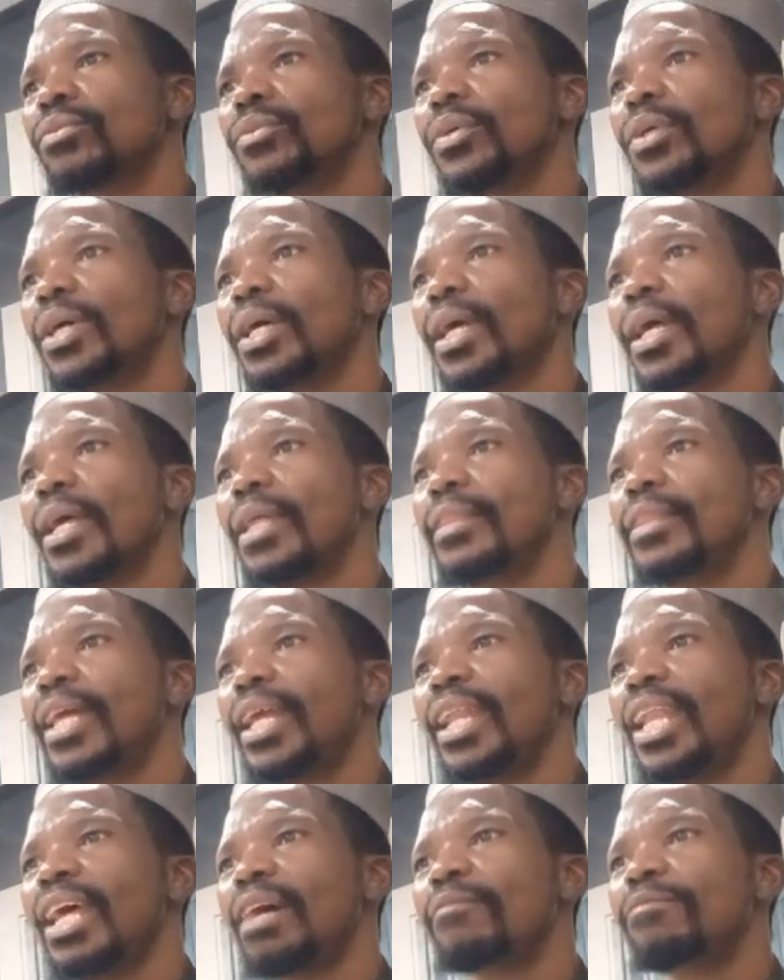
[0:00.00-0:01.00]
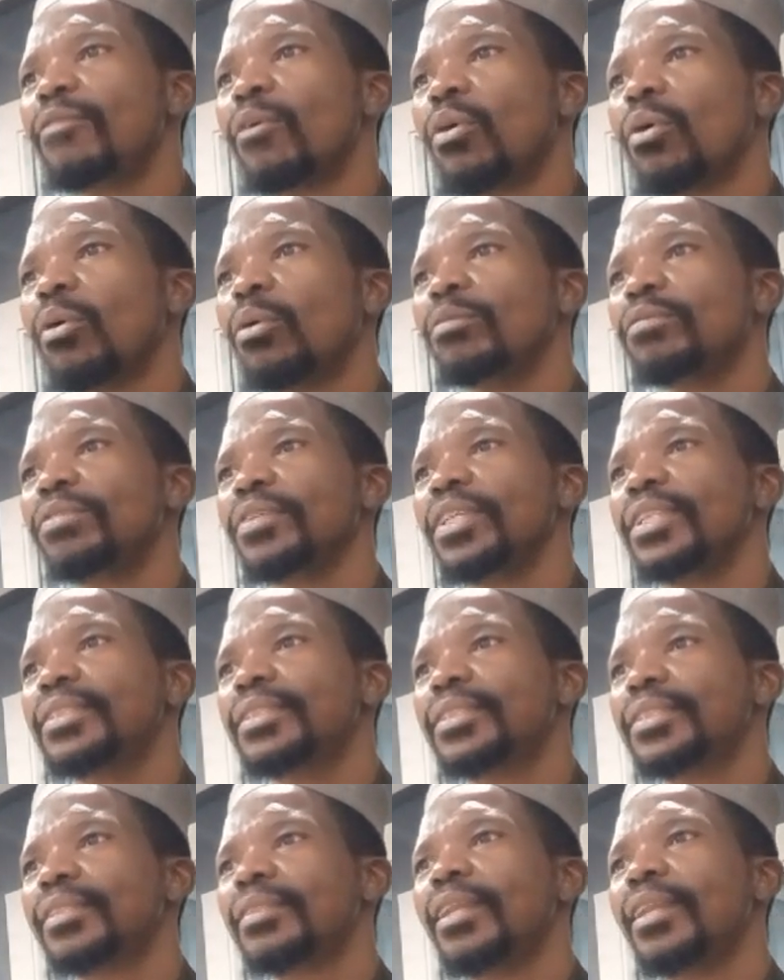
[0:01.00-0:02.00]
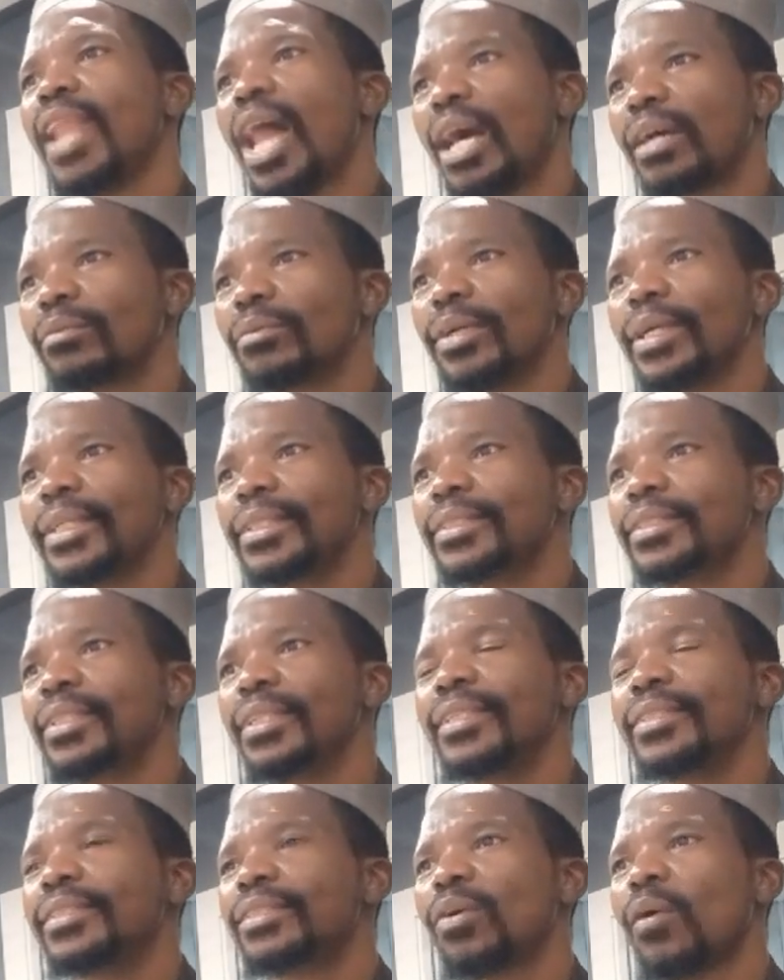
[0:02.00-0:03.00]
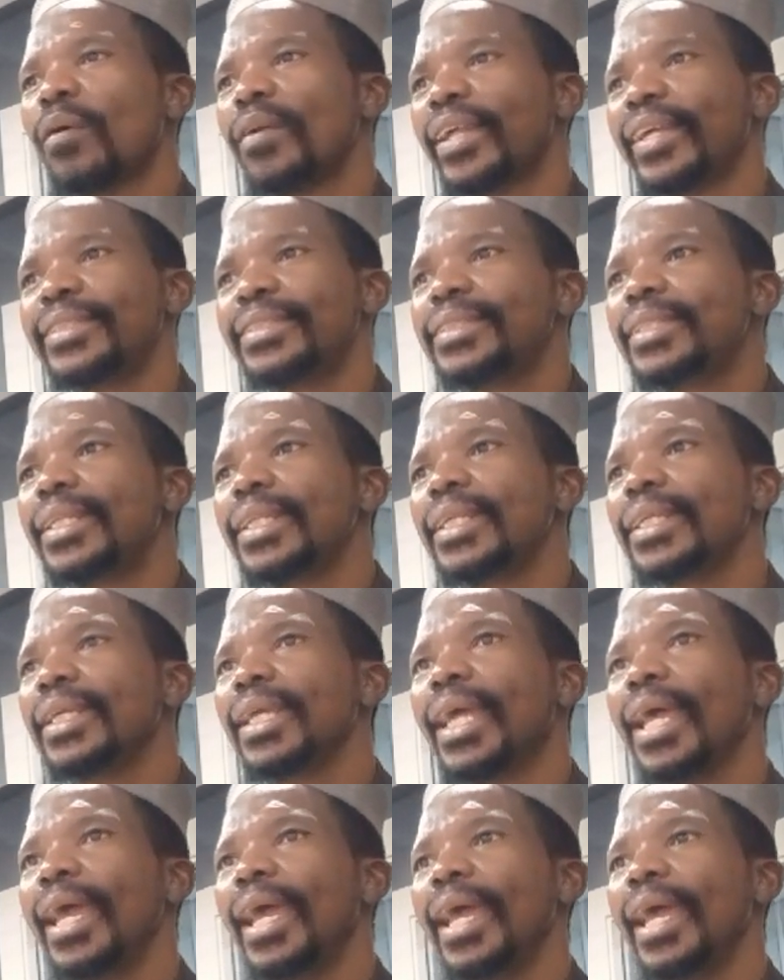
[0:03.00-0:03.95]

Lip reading: The level of its language, its oratory,